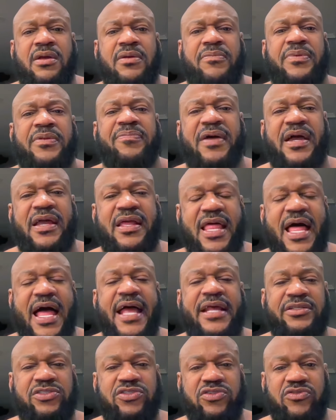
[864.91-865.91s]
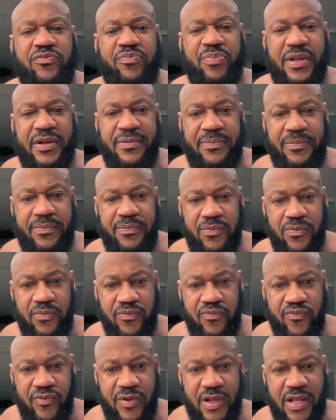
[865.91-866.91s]
But my clients who've been,
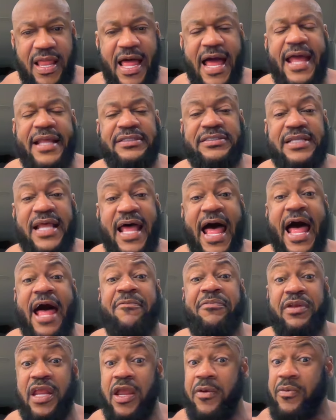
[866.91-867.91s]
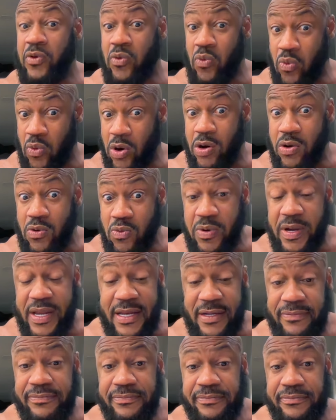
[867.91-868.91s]
the clients that I've been able to work with,